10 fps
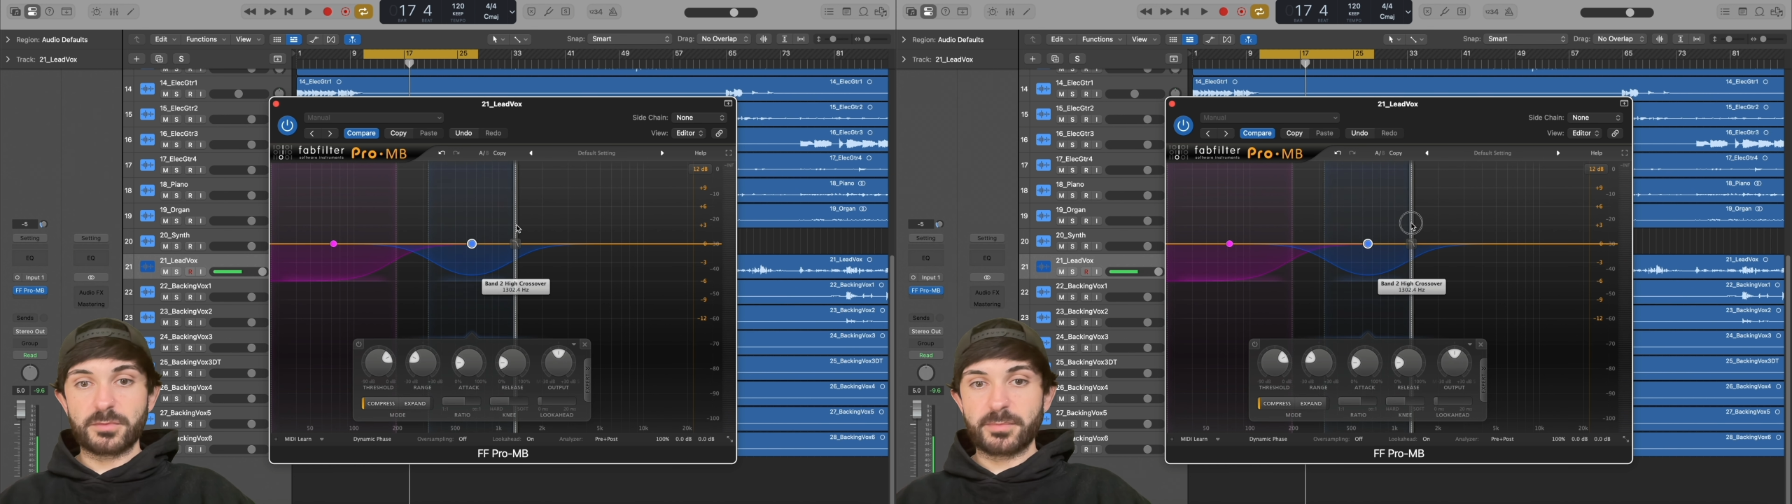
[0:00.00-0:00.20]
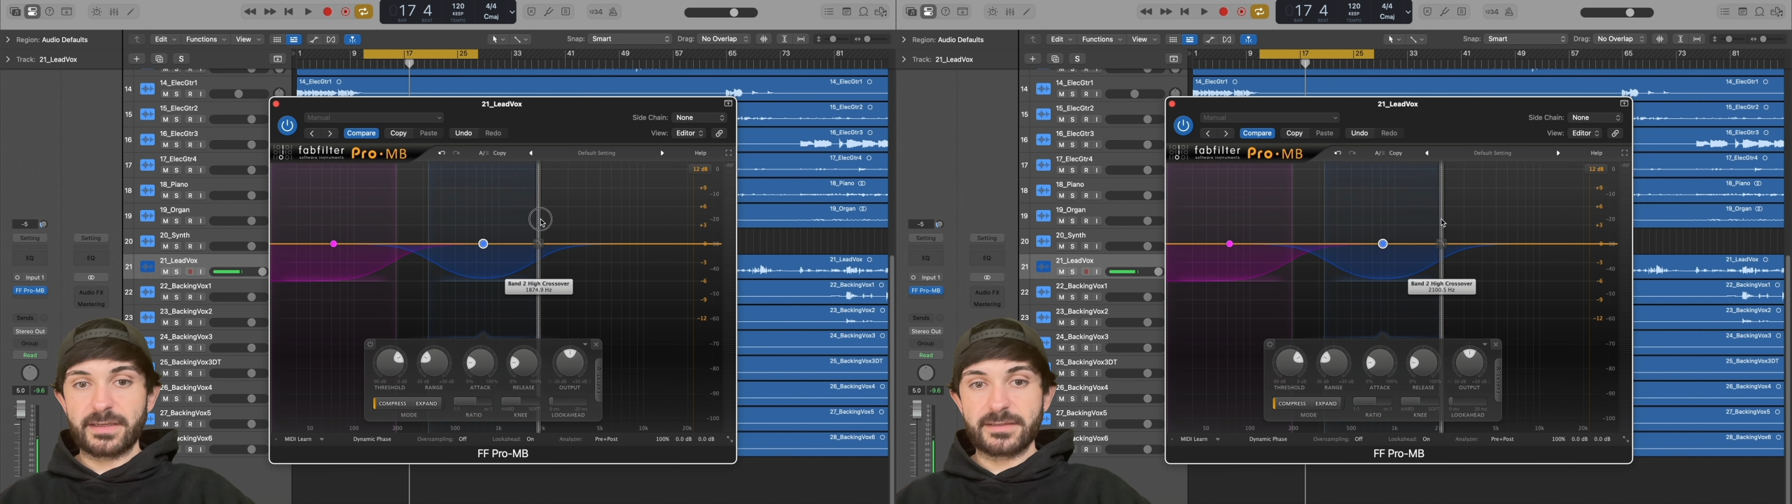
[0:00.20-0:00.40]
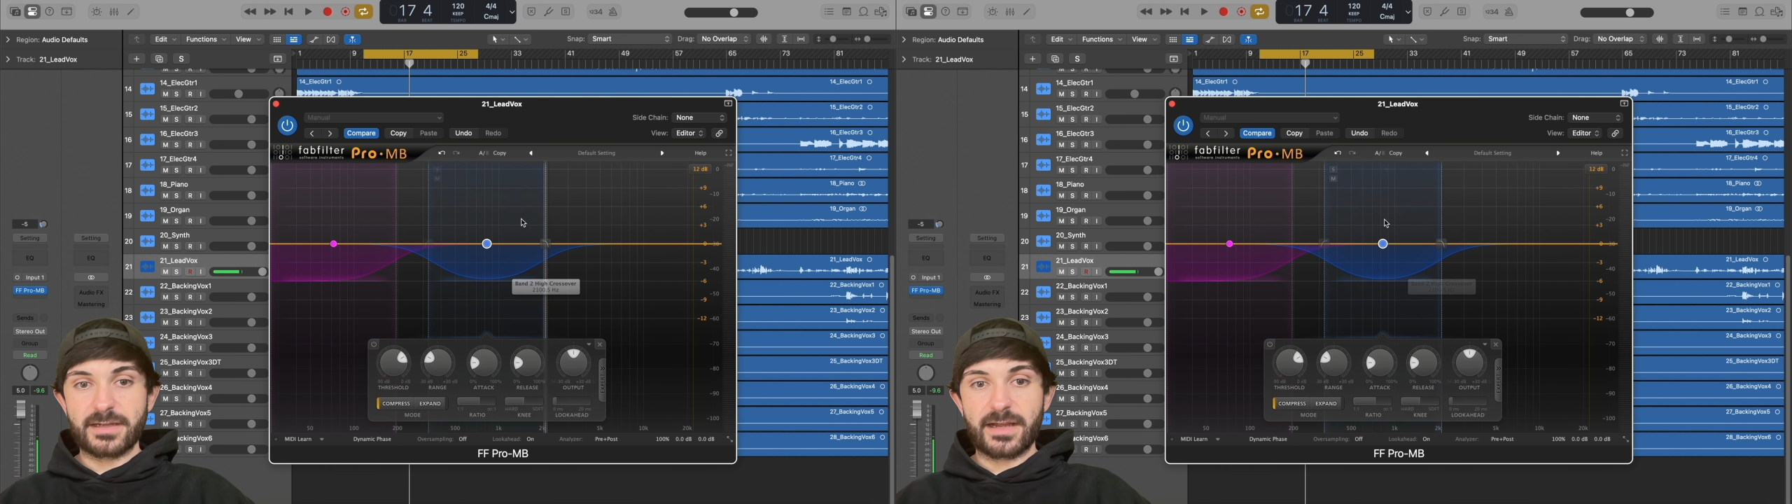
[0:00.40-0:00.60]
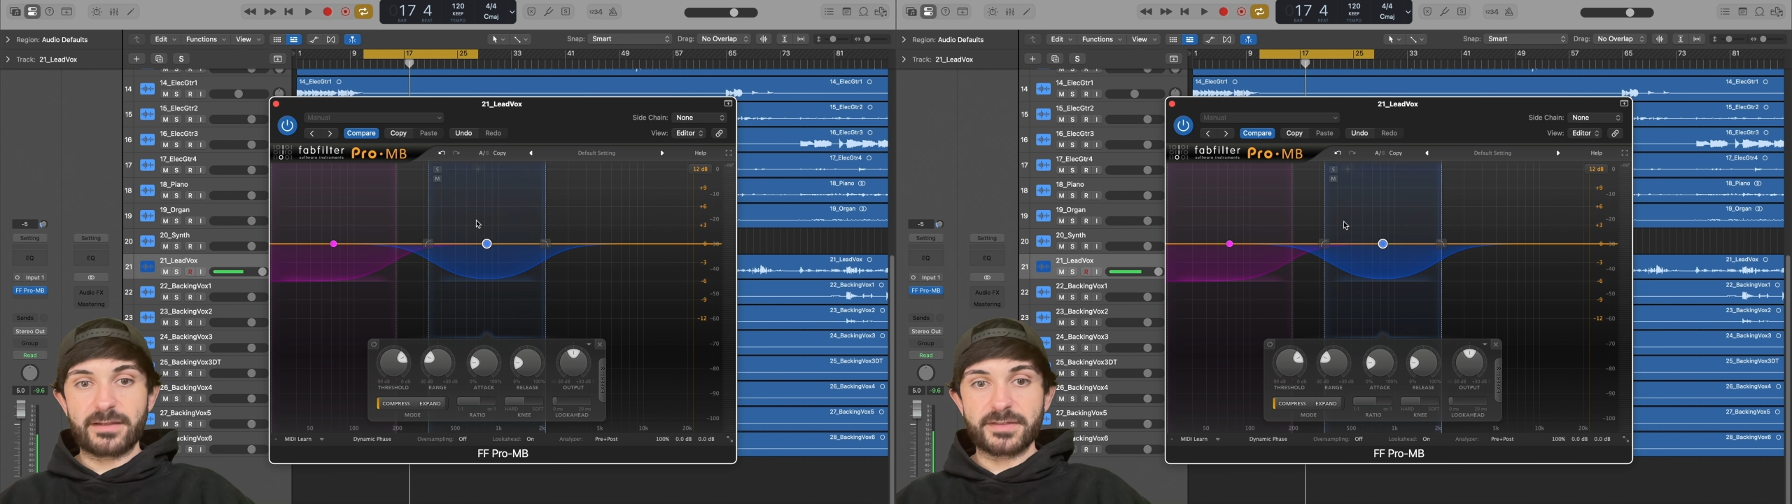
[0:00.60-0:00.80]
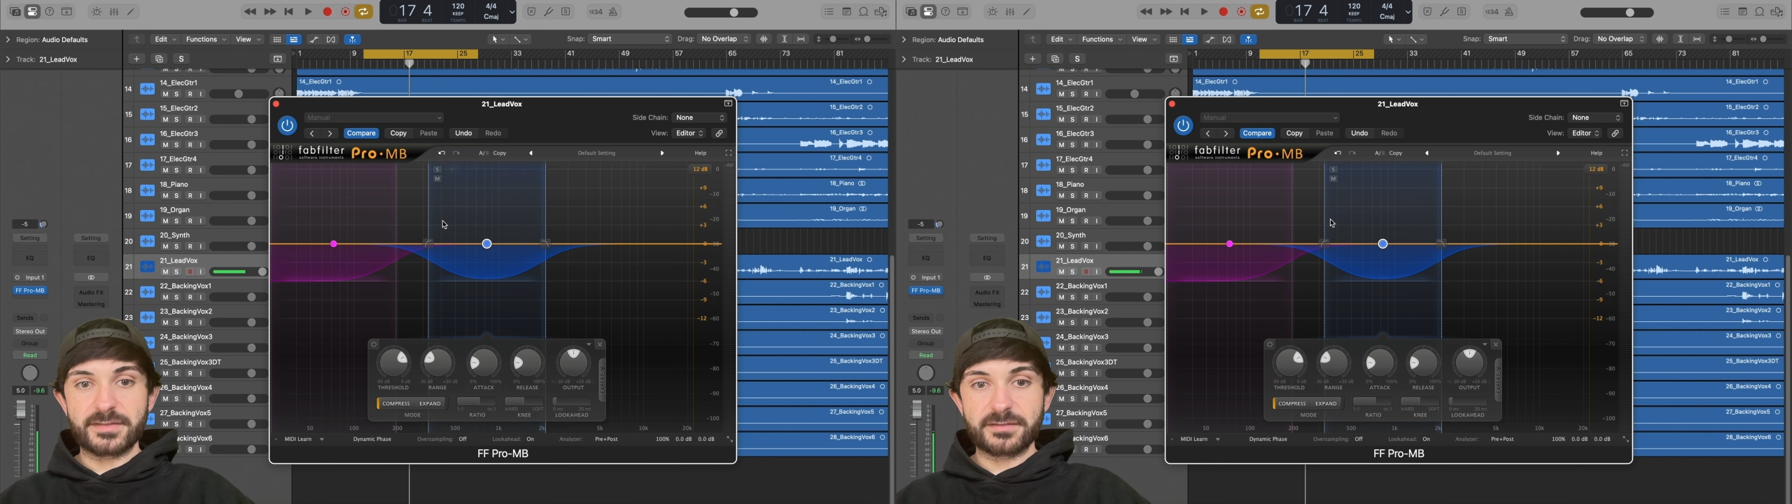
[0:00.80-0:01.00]
bands,
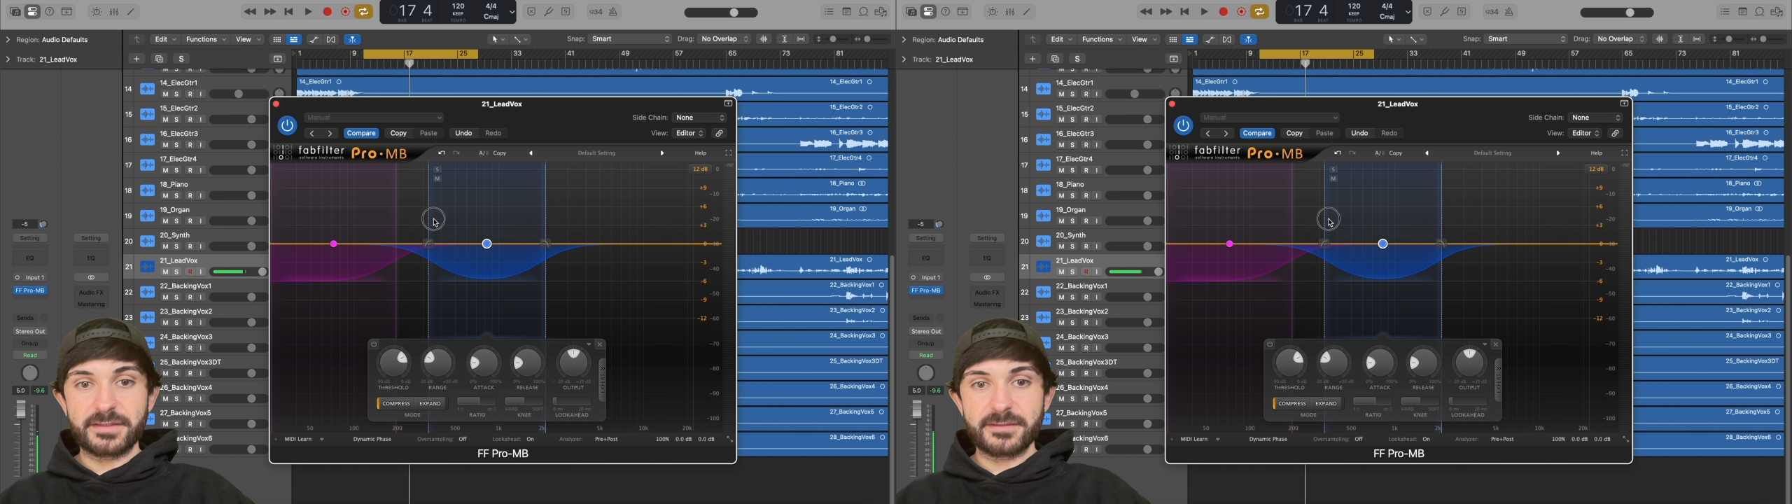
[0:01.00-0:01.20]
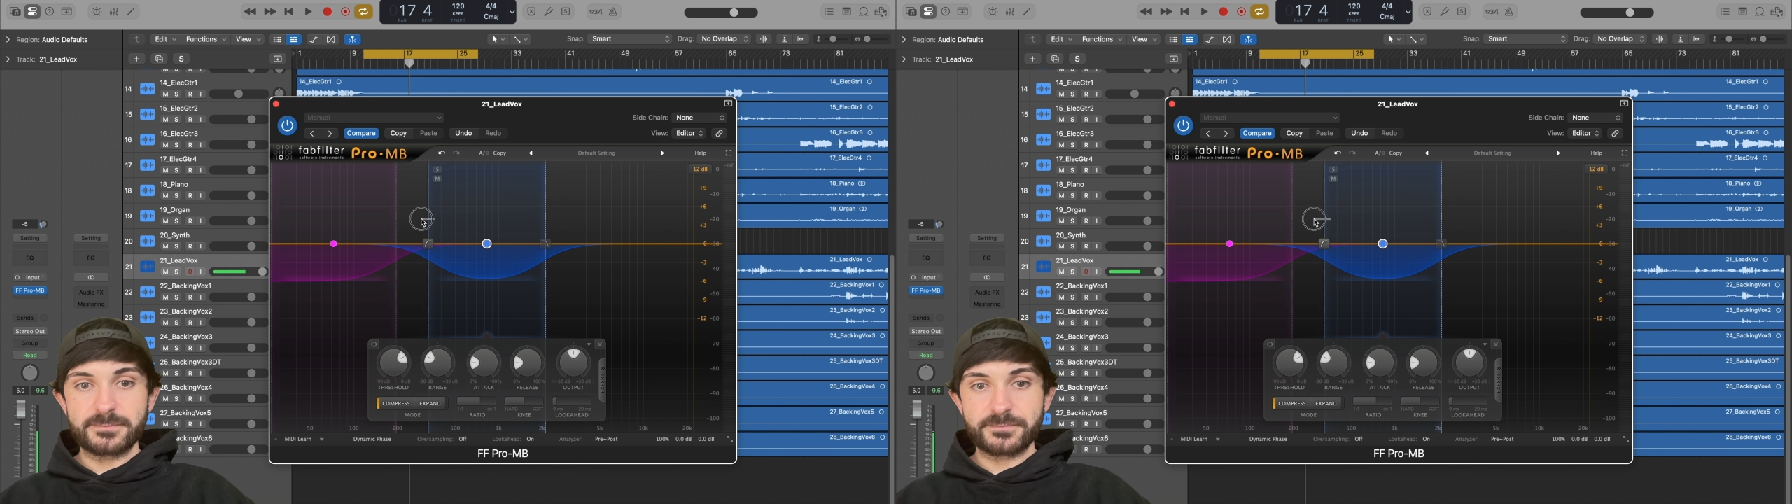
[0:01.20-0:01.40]
obviously.